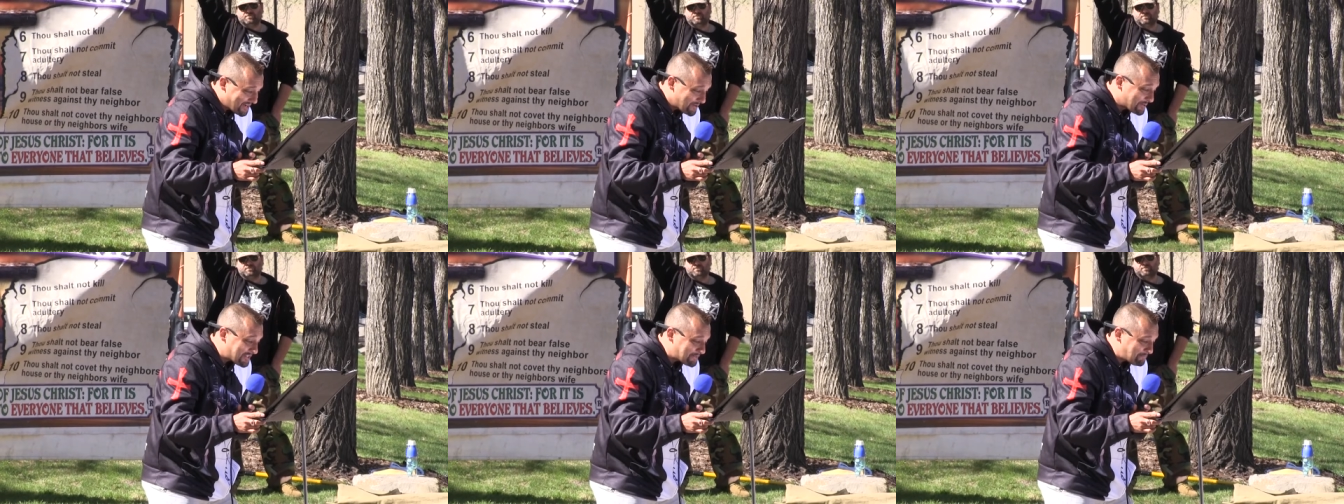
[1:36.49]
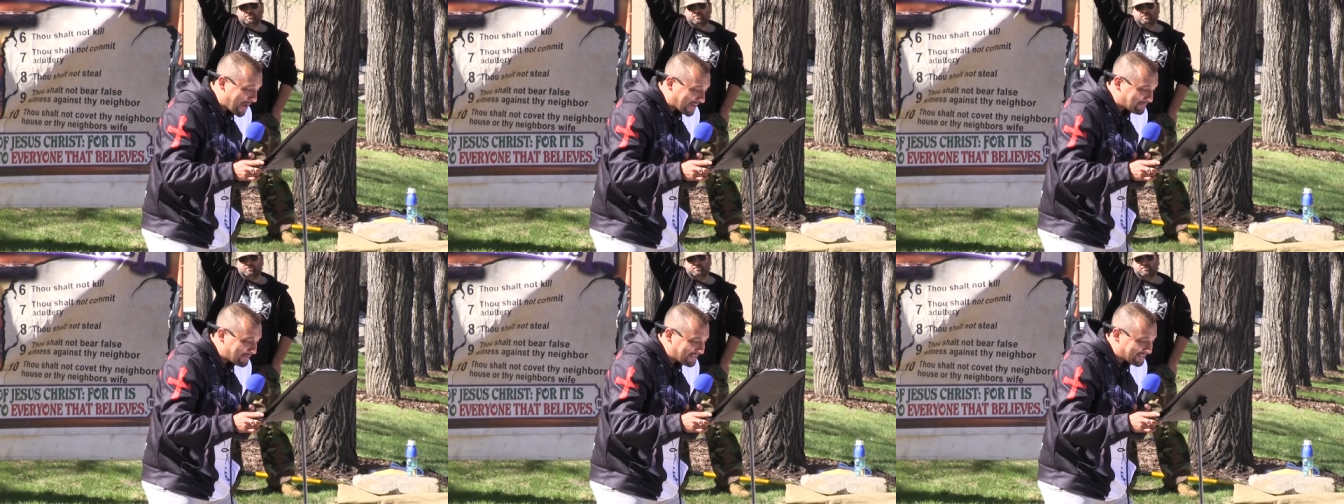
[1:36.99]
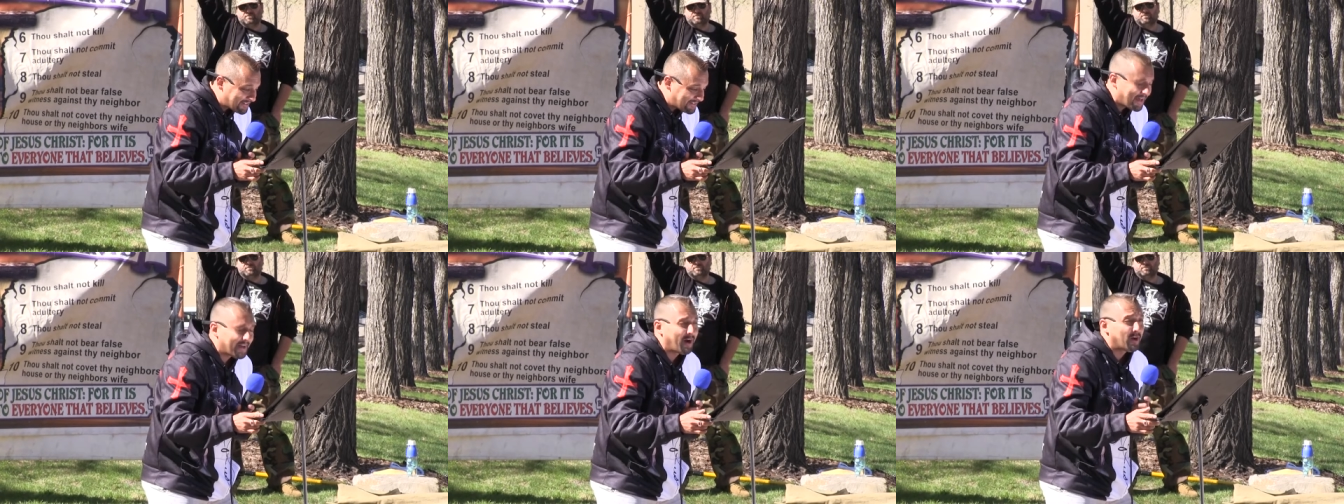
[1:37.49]
Respect me
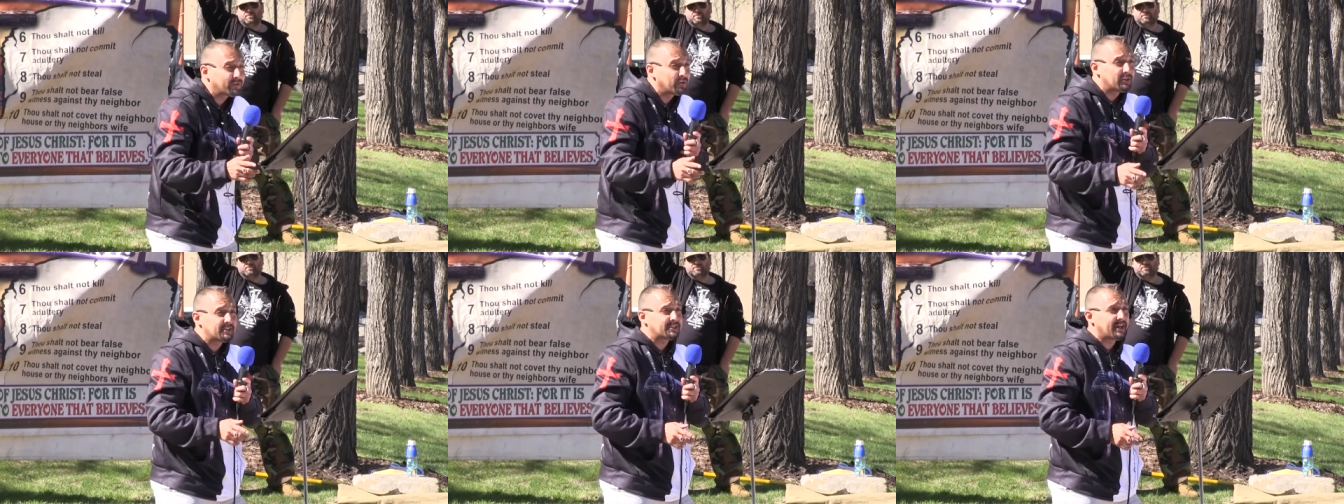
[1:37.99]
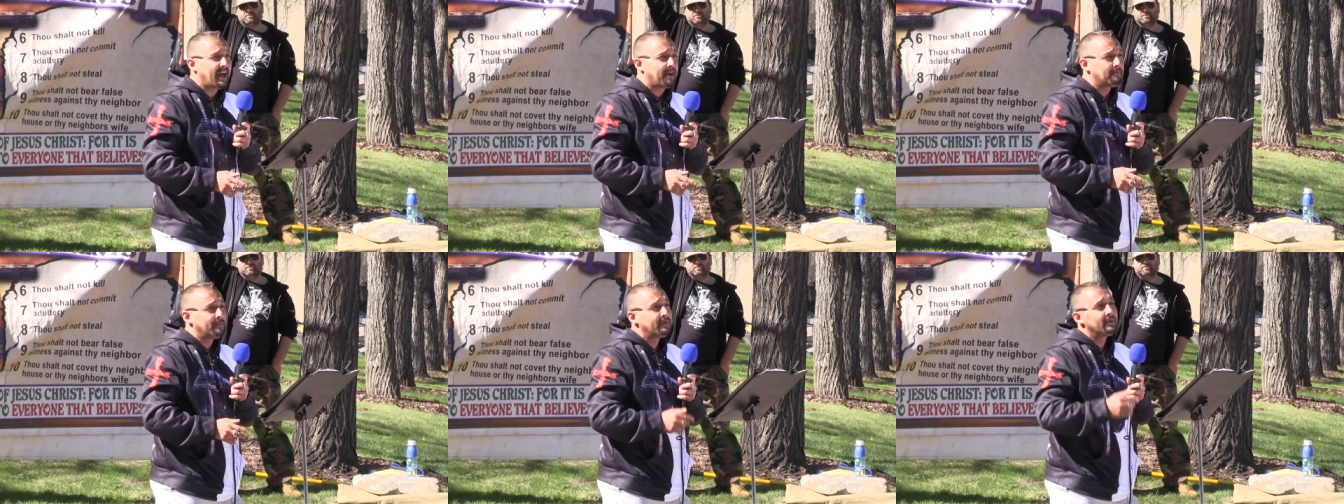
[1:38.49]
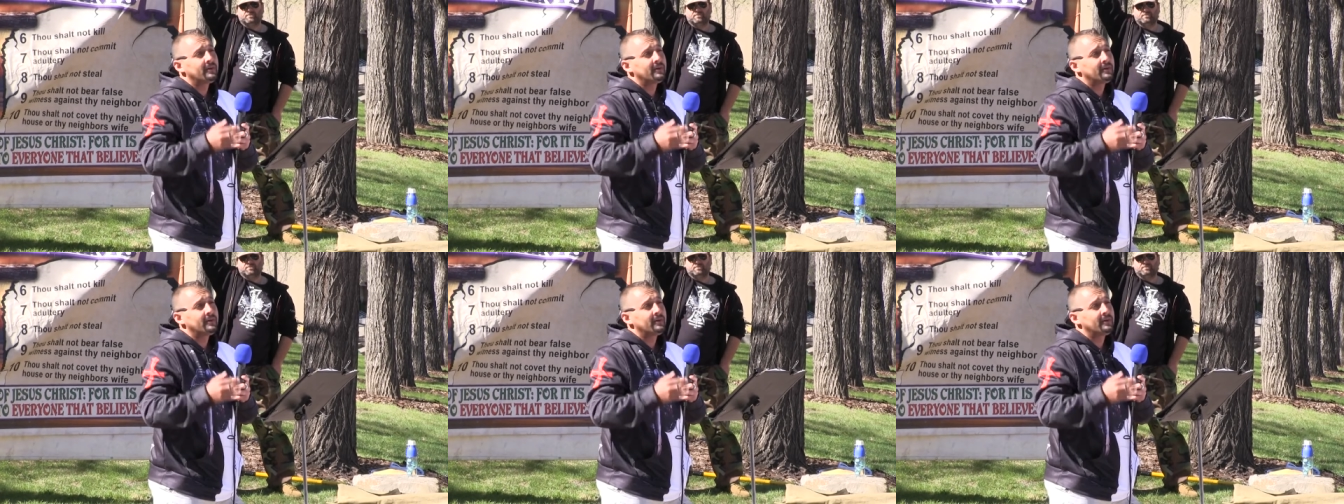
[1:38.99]
and I'll do the same.